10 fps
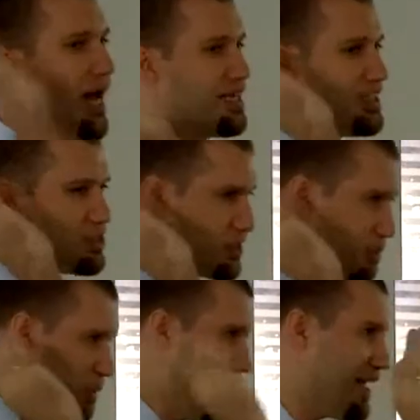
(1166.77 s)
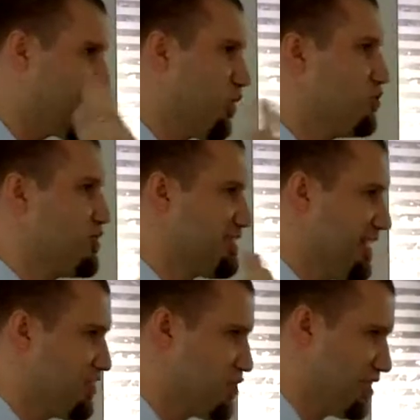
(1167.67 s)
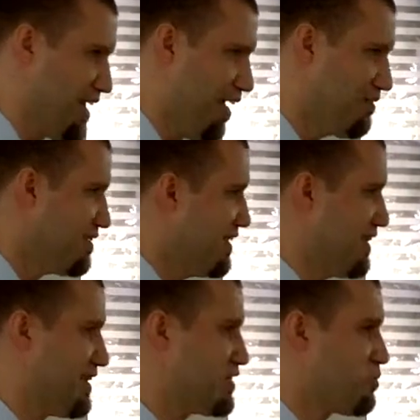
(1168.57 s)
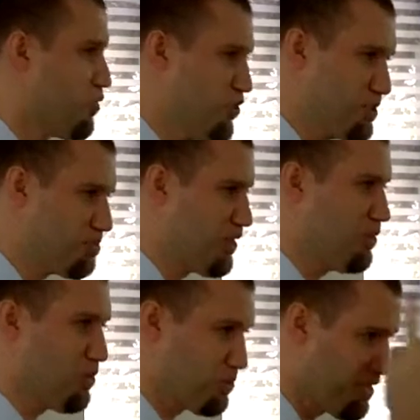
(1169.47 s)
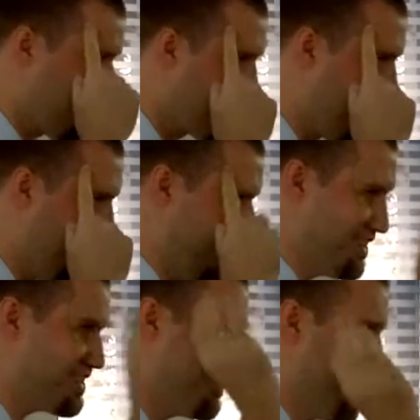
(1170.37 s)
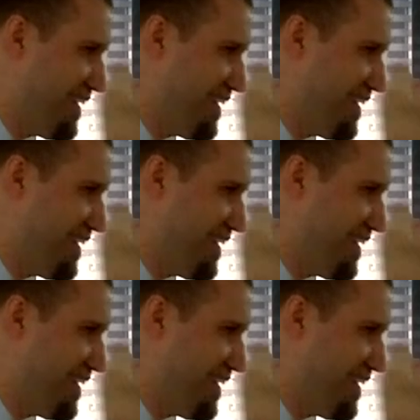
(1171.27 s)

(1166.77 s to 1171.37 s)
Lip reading: I need you to pay close attention now. Let's worship the Lord with our minds.